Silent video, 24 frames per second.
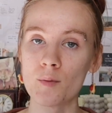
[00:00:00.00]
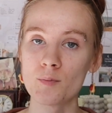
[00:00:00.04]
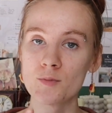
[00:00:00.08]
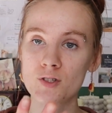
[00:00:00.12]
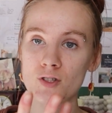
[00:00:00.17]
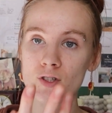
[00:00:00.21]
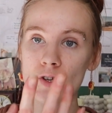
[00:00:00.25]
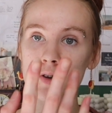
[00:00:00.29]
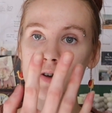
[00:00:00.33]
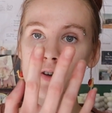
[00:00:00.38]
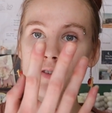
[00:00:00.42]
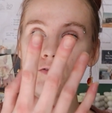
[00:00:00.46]

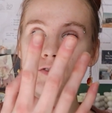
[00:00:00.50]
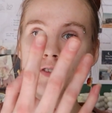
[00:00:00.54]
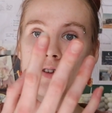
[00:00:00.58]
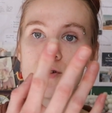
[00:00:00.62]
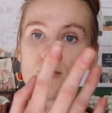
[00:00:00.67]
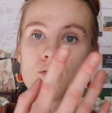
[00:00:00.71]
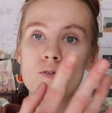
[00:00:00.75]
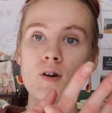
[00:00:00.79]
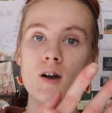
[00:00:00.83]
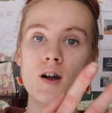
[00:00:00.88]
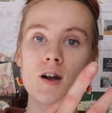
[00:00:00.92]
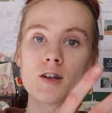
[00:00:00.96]
So if
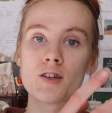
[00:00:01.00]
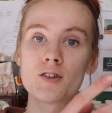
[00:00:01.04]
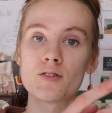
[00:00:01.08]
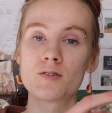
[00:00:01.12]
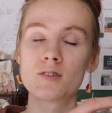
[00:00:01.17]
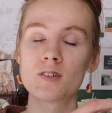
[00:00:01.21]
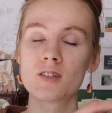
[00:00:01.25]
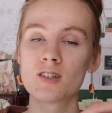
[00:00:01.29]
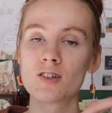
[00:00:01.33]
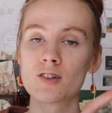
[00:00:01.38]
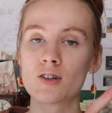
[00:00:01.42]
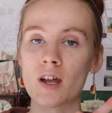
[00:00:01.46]
you are
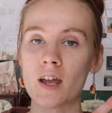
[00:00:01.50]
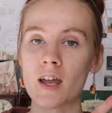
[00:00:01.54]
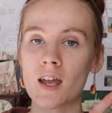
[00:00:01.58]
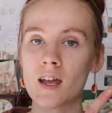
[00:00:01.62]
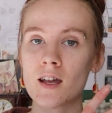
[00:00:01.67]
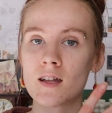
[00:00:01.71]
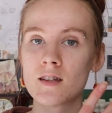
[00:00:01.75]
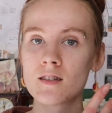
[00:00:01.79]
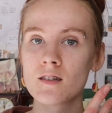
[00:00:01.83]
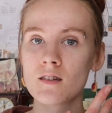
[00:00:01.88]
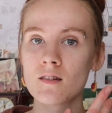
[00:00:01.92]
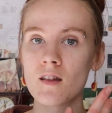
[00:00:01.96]
using your
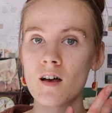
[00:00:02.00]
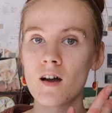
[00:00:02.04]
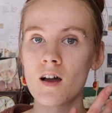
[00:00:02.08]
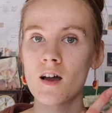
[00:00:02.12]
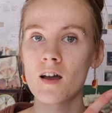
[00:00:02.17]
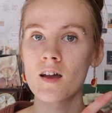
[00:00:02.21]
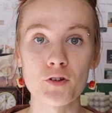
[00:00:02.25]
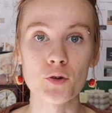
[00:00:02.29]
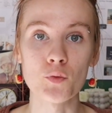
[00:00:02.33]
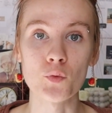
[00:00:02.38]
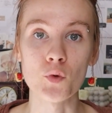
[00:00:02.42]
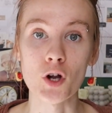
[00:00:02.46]
hands a lot,
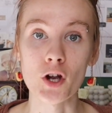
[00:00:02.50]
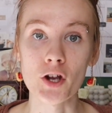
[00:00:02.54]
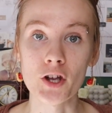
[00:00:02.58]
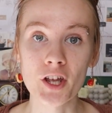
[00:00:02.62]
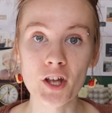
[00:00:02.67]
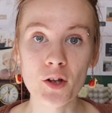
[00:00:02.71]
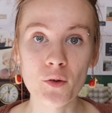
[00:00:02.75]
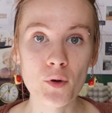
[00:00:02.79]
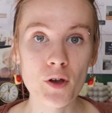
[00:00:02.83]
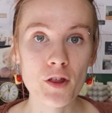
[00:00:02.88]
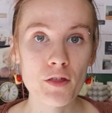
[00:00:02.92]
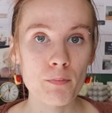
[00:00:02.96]
if you're
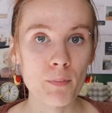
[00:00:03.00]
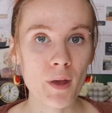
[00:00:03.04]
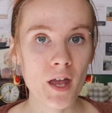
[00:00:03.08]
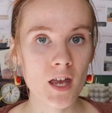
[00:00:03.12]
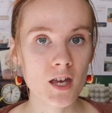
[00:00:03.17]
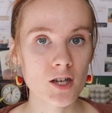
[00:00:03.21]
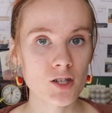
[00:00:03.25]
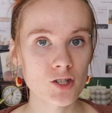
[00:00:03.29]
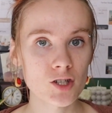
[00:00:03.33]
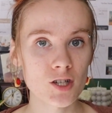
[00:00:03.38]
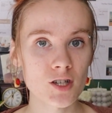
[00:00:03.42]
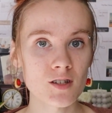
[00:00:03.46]
working with
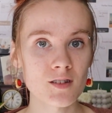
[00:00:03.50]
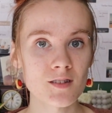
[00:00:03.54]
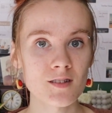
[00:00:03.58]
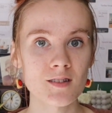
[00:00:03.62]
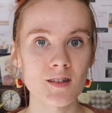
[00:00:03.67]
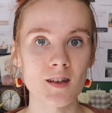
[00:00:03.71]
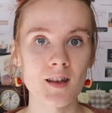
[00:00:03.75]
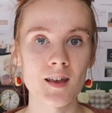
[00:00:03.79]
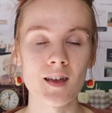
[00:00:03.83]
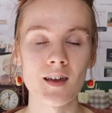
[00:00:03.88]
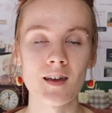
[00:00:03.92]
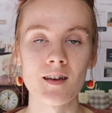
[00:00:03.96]
patients,
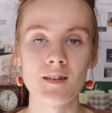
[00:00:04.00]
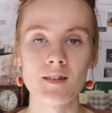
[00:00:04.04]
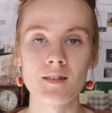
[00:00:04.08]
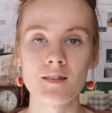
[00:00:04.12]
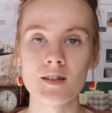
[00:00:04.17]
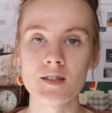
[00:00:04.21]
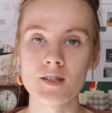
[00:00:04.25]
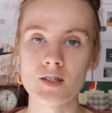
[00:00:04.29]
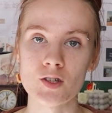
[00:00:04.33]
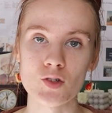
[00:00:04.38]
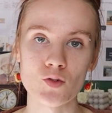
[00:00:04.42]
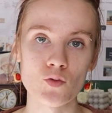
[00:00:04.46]
and
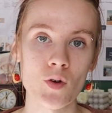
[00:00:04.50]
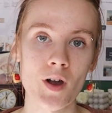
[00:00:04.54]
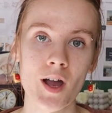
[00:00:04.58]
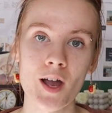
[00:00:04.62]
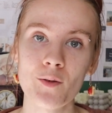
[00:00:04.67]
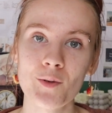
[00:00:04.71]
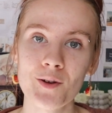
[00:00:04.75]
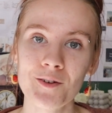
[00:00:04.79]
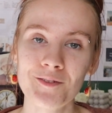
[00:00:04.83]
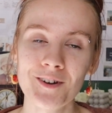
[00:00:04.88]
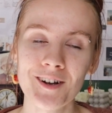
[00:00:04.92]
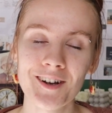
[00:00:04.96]
this is why
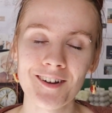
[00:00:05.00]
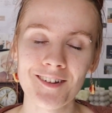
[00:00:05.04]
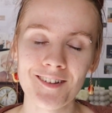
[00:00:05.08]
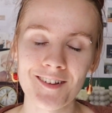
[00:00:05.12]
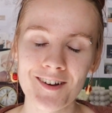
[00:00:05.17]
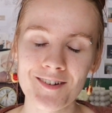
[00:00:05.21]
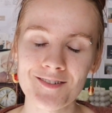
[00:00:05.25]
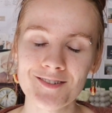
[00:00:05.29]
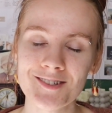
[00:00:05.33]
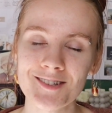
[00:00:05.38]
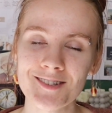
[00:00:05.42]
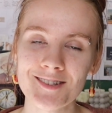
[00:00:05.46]
we wear
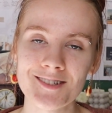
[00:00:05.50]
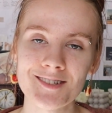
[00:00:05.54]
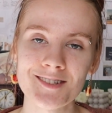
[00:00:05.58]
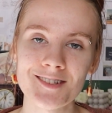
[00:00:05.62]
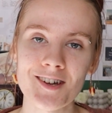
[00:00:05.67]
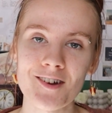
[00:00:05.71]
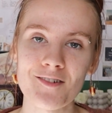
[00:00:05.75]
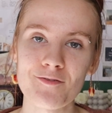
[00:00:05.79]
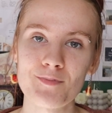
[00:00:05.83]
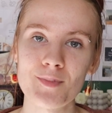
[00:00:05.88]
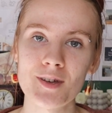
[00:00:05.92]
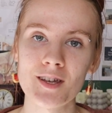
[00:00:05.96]
gloves and
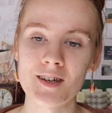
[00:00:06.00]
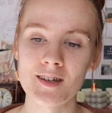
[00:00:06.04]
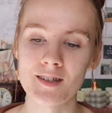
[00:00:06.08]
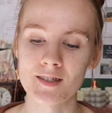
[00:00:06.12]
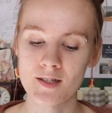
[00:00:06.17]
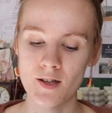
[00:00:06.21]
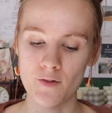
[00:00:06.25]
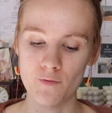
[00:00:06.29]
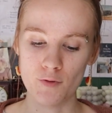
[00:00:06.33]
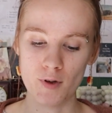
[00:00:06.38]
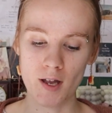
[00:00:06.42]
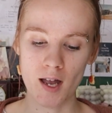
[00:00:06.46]
stuff, because
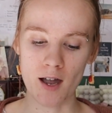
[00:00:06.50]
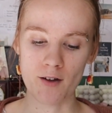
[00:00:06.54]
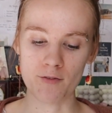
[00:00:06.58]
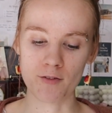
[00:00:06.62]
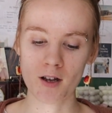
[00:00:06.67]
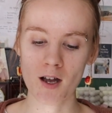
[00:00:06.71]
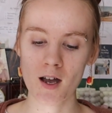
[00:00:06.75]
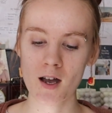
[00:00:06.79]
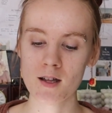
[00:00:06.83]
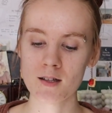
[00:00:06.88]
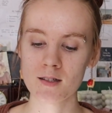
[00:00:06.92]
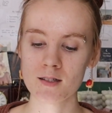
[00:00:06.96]
if we have
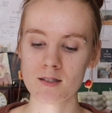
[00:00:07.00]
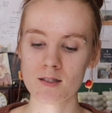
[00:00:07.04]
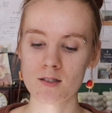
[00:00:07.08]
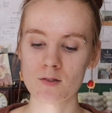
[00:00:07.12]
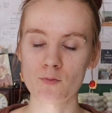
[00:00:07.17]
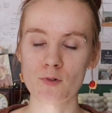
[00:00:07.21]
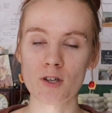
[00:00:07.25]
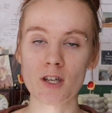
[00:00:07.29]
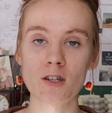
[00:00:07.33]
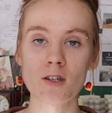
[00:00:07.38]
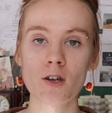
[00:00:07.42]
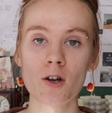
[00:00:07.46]
cuts,
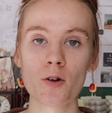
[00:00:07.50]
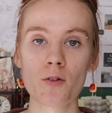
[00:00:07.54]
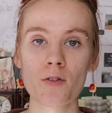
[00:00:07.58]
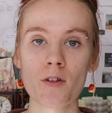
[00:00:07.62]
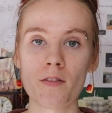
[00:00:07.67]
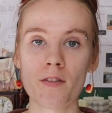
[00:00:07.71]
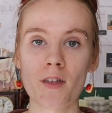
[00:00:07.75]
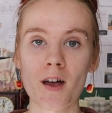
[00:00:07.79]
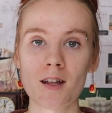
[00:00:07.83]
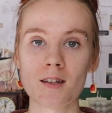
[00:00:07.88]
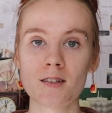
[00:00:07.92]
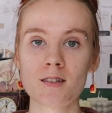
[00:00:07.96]
we know
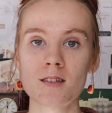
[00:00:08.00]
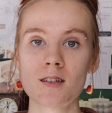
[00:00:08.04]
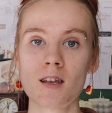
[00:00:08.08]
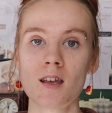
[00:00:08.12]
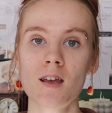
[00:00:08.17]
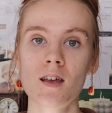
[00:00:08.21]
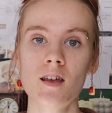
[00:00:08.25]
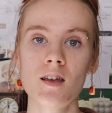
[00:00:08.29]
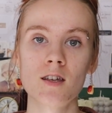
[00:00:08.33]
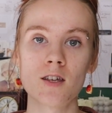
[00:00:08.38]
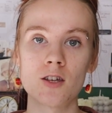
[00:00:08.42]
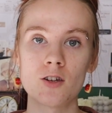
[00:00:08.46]
that that's
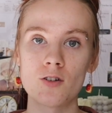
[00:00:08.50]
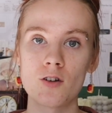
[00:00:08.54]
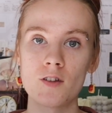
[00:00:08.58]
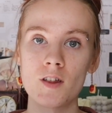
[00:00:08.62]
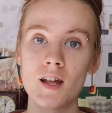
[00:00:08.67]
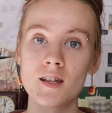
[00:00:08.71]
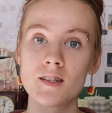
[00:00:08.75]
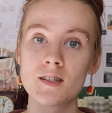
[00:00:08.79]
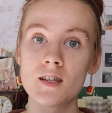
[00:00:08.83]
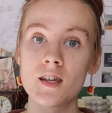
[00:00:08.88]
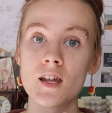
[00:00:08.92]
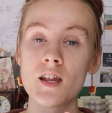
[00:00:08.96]

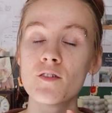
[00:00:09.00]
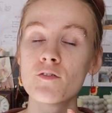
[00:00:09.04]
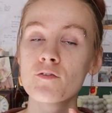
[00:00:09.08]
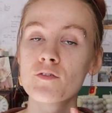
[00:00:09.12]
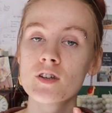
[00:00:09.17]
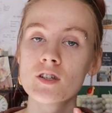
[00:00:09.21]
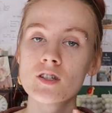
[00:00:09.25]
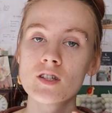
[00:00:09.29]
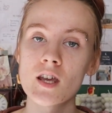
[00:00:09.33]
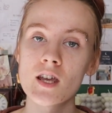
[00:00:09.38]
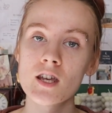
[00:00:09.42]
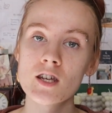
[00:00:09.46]
an
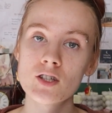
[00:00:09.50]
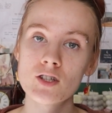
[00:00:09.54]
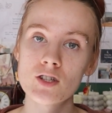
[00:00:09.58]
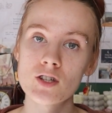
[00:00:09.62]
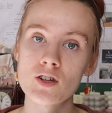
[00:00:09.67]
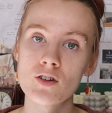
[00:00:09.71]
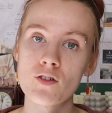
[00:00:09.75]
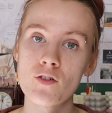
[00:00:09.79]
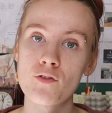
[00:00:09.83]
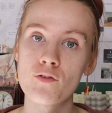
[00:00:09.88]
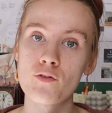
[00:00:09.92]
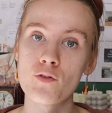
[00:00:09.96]

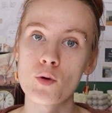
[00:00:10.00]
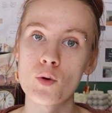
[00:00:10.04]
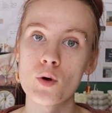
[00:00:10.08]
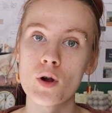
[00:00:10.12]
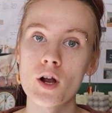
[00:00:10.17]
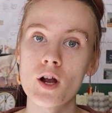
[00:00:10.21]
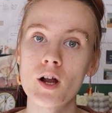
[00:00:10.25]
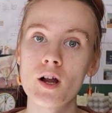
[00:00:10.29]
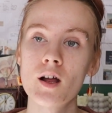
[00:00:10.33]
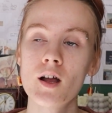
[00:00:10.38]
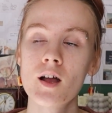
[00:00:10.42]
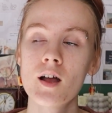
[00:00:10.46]
invitation
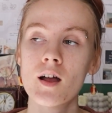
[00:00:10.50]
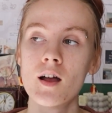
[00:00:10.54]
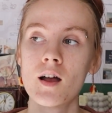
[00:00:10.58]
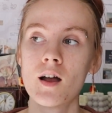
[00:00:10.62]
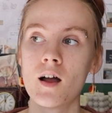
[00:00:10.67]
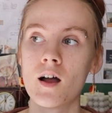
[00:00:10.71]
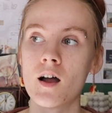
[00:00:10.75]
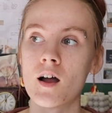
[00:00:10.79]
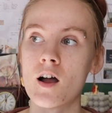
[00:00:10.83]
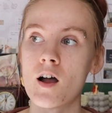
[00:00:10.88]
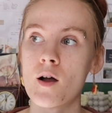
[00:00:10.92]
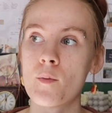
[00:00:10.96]
for
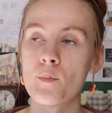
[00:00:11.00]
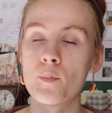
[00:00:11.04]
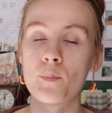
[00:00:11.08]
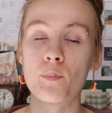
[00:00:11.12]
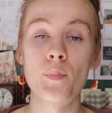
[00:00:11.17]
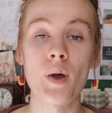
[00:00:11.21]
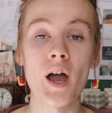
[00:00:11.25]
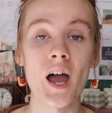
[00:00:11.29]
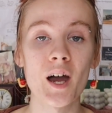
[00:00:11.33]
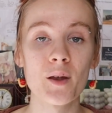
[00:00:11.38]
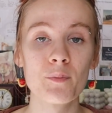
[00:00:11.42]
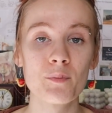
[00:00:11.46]

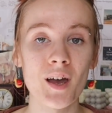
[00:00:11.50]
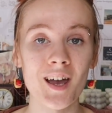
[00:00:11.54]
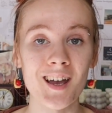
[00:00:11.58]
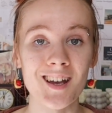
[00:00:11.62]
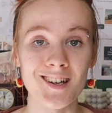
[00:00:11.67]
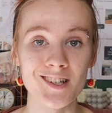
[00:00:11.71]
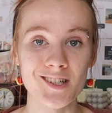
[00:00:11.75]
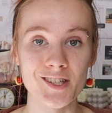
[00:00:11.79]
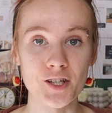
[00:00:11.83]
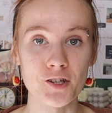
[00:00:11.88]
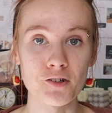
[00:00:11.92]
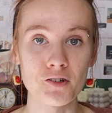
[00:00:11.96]
bad
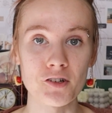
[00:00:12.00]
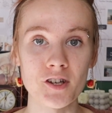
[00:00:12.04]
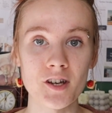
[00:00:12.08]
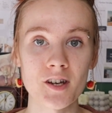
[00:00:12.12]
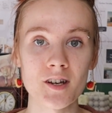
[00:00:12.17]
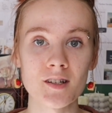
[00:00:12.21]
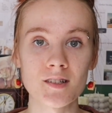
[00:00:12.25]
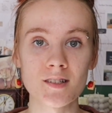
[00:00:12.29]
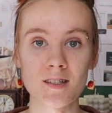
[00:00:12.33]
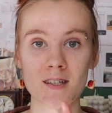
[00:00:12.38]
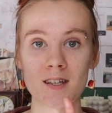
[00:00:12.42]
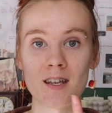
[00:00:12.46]

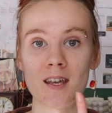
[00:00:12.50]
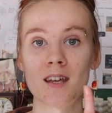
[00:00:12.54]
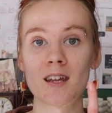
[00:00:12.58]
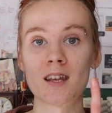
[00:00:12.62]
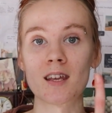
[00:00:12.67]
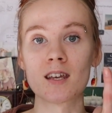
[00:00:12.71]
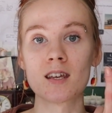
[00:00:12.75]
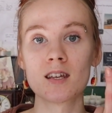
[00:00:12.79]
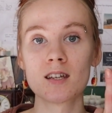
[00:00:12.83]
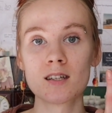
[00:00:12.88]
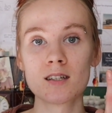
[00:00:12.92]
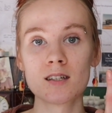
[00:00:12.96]
bacteria to get
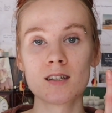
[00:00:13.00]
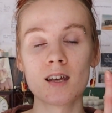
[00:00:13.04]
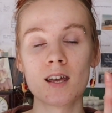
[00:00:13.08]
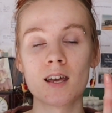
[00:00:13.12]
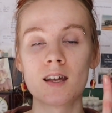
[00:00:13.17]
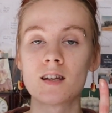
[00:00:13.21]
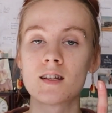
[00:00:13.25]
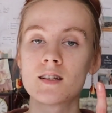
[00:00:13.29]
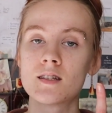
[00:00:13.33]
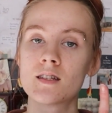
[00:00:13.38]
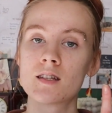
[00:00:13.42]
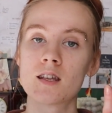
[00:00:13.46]
in,
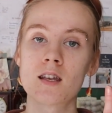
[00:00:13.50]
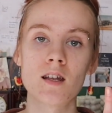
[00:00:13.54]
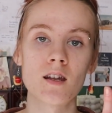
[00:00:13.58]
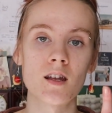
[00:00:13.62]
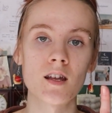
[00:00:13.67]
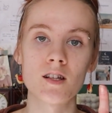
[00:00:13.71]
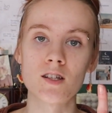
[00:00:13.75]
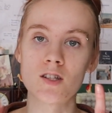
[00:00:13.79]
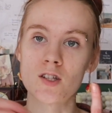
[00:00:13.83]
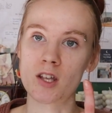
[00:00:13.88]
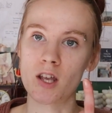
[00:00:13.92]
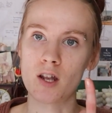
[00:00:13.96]
and it's
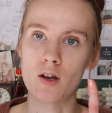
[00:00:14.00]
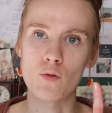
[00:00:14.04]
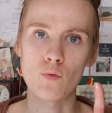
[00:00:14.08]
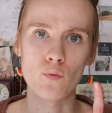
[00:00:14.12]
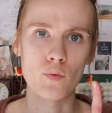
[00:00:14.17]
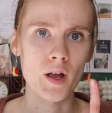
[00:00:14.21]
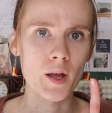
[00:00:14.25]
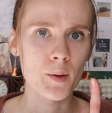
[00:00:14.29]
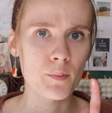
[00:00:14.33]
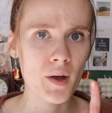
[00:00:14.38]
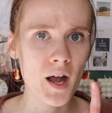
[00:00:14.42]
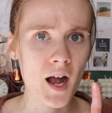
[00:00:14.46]
getting
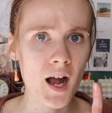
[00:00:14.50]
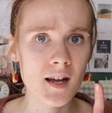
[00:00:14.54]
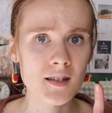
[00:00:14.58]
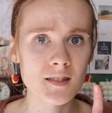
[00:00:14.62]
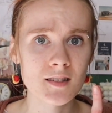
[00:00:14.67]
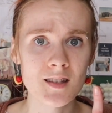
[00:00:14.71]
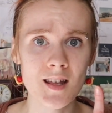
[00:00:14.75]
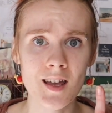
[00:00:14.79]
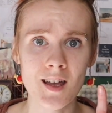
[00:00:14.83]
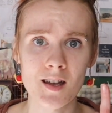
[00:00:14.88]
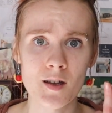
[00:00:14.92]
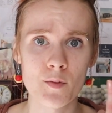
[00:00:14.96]
right
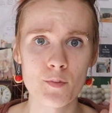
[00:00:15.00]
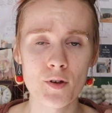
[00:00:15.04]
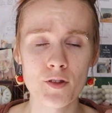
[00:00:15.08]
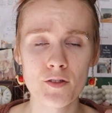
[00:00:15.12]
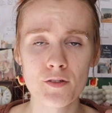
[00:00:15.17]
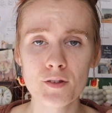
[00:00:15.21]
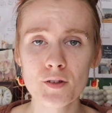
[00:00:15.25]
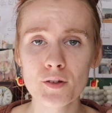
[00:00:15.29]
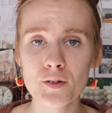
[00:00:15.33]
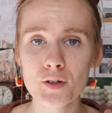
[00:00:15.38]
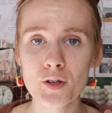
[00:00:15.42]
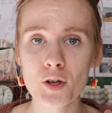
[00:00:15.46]
past that
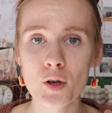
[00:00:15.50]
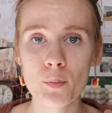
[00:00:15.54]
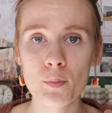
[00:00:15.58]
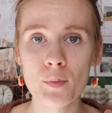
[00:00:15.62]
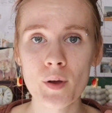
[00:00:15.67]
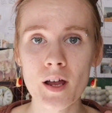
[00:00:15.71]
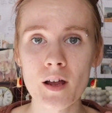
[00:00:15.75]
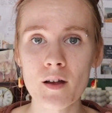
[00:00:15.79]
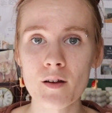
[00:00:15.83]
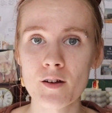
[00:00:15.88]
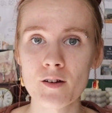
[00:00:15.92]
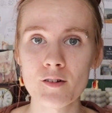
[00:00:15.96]
epithelial
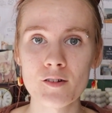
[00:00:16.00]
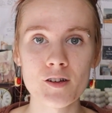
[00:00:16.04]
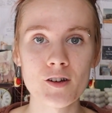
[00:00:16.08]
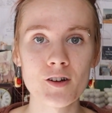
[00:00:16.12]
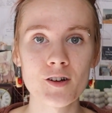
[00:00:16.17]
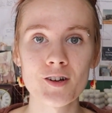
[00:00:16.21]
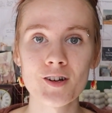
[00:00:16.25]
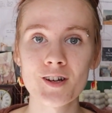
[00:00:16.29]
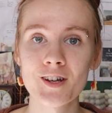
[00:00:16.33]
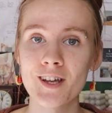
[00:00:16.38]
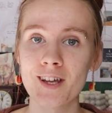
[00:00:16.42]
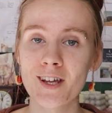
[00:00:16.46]

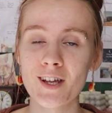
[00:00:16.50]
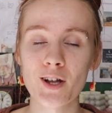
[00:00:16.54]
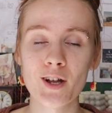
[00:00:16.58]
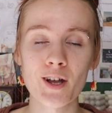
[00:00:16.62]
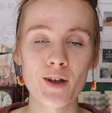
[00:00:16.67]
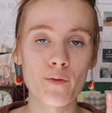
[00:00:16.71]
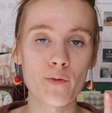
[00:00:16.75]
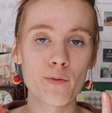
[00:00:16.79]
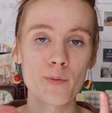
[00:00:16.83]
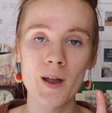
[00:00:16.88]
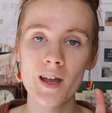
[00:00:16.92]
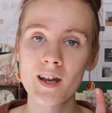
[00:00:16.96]
barrier. It can
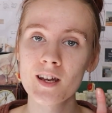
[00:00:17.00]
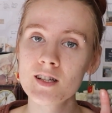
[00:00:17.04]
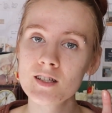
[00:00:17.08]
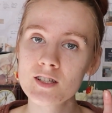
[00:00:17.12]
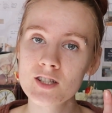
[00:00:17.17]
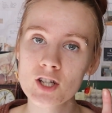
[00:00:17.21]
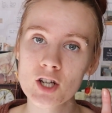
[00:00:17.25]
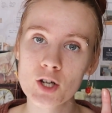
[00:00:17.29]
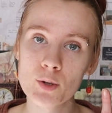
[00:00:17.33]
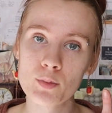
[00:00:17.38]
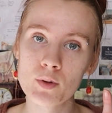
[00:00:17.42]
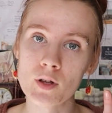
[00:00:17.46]
get right
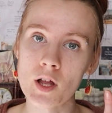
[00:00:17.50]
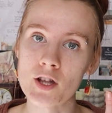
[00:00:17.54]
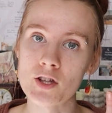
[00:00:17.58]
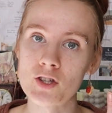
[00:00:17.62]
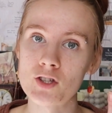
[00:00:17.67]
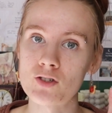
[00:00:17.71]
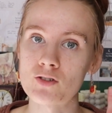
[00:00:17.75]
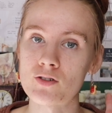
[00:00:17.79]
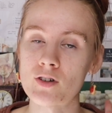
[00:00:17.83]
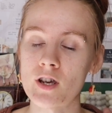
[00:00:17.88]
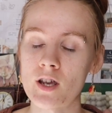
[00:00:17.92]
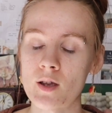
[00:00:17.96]
into your
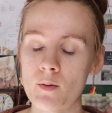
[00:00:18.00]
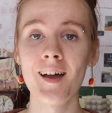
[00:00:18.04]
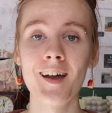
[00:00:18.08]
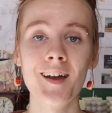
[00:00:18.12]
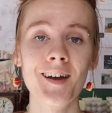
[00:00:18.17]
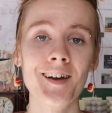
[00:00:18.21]
bloodstream.